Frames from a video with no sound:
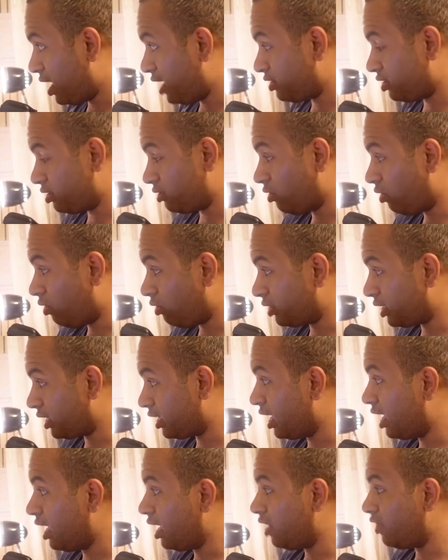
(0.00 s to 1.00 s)
is
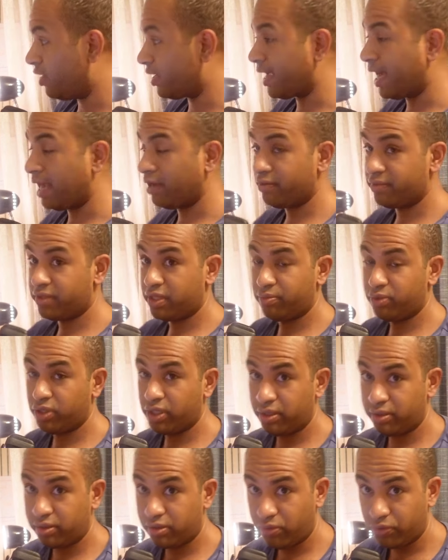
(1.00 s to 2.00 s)
holding, the countersubject
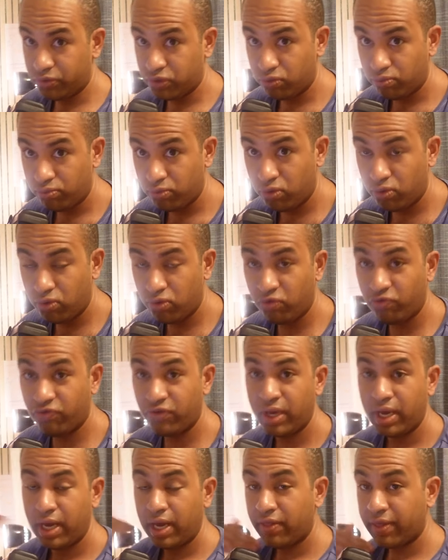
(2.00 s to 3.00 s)
is going to move,
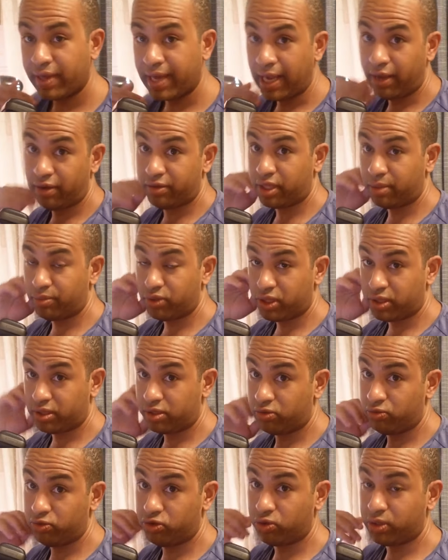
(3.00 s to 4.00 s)
the countersubject is
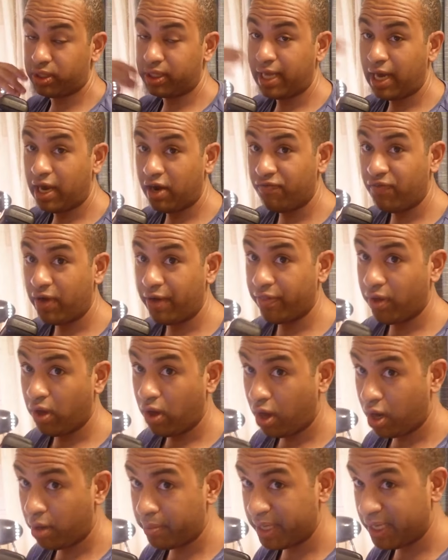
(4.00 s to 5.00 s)
going to clarify the
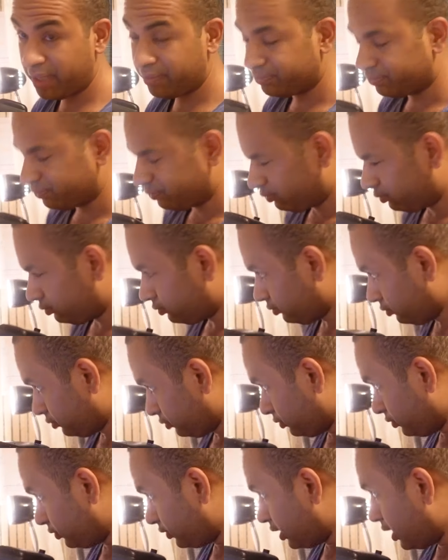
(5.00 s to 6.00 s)
harmony,
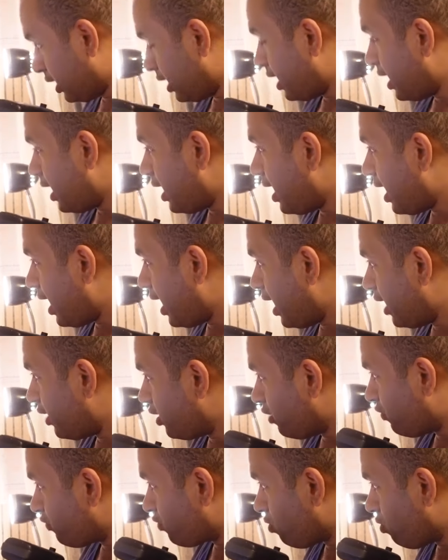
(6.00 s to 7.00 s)
and
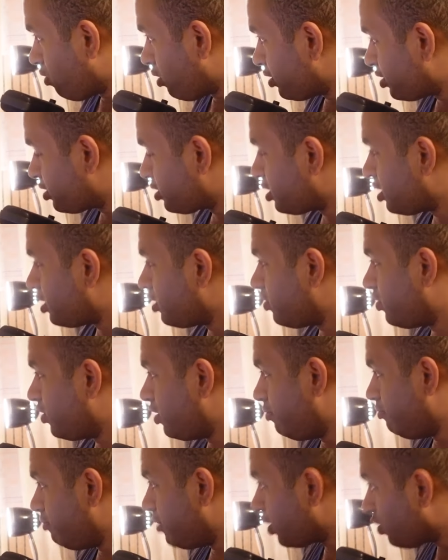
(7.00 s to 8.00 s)
of course
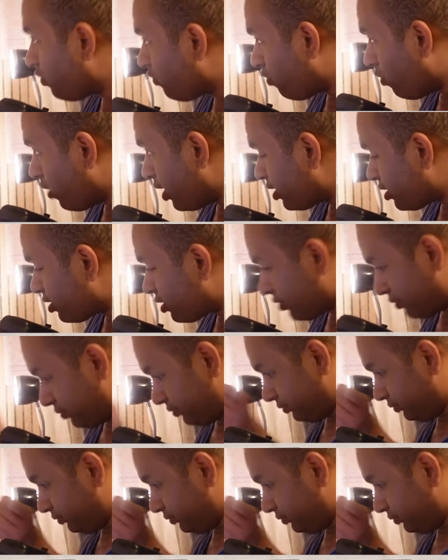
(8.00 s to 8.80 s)
the middle voice